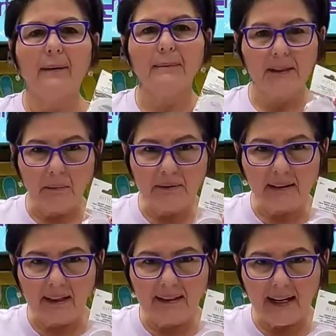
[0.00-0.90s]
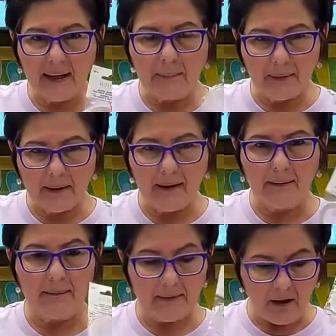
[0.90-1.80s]
double-sided tape
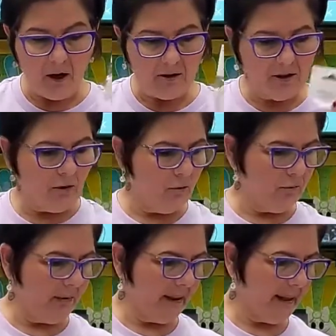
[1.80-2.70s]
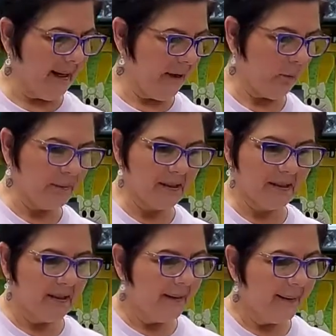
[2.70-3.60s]
also really
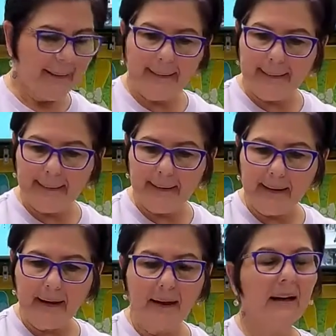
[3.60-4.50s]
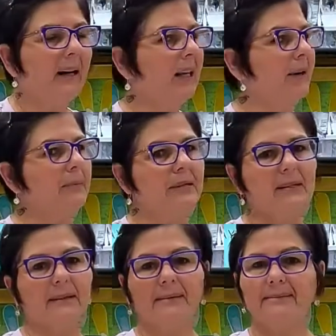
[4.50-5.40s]
helps.
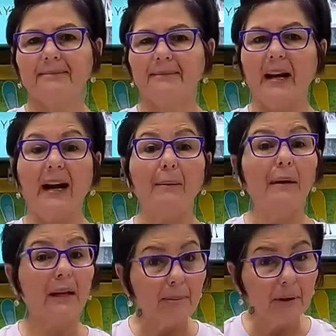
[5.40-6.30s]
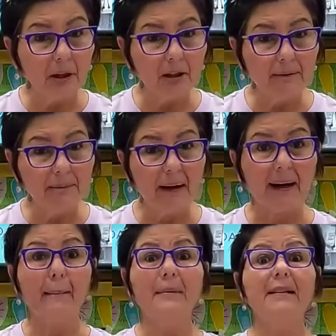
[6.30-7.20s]
Clips. I'm a clip girl. I
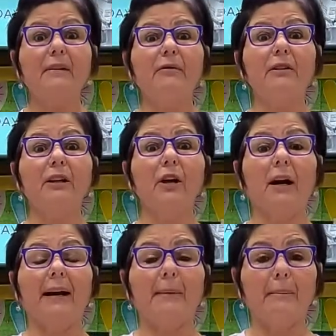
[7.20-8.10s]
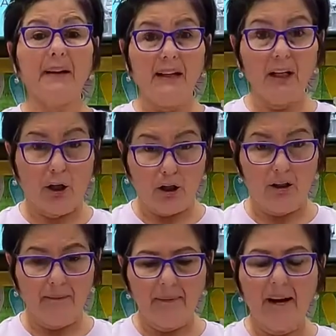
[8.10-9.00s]
am definitely not a pin
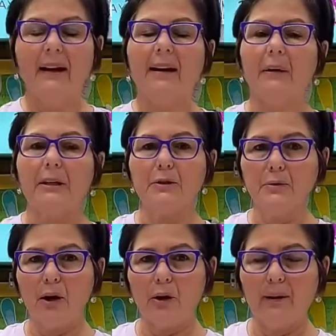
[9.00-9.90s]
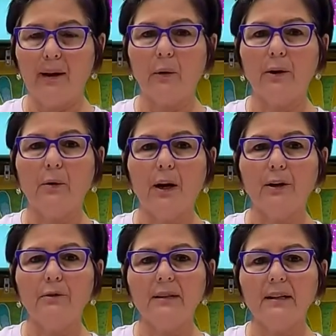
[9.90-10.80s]
girl. Now I do know that when you are
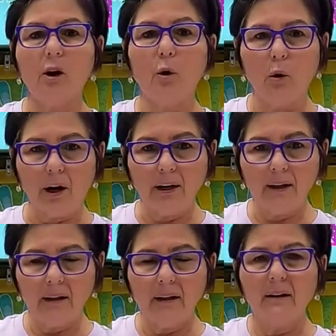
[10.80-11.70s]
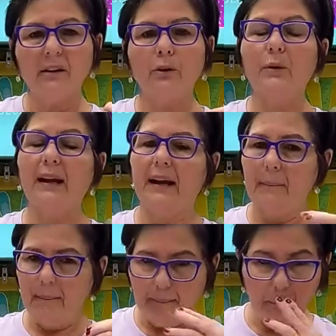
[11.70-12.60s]
using cork, you
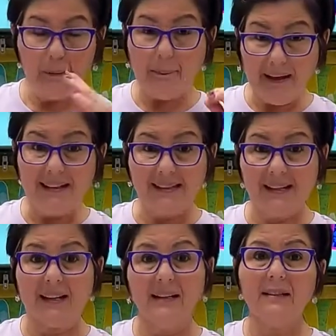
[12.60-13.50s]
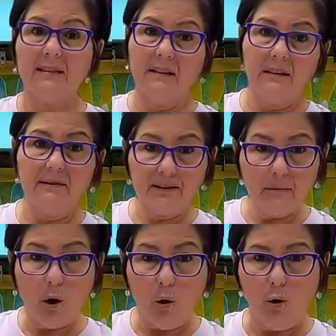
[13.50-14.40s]
can't put pins in it because it'll leave
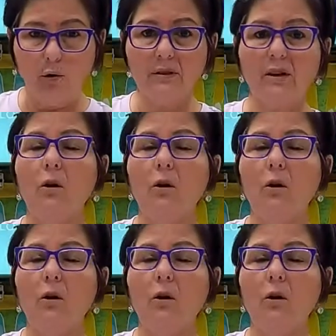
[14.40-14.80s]
some holes.